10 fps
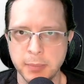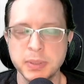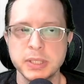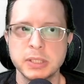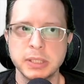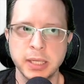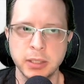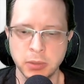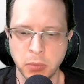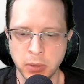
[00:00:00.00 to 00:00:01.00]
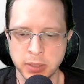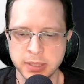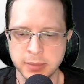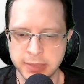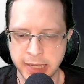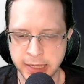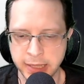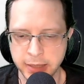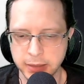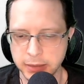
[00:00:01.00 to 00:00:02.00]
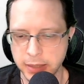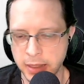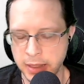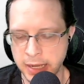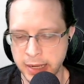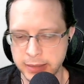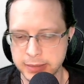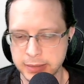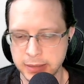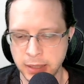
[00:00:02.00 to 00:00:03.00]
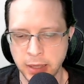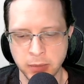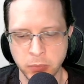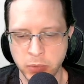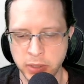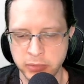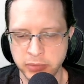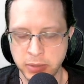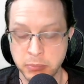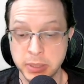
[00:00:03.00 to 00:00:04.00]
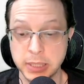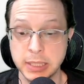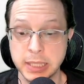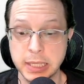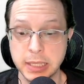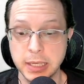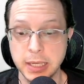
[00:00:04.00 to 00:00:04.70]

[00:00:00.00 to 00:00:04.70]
potentially ignore some data that would have completely